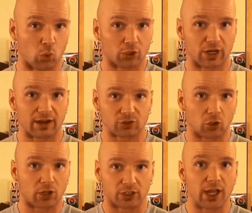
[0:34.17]
Warcraft
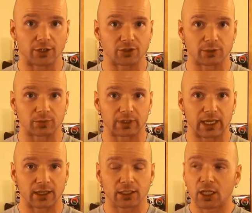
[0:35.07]
online or something like
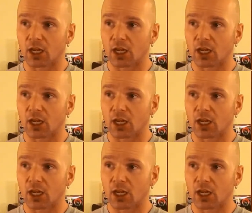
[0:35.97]
that.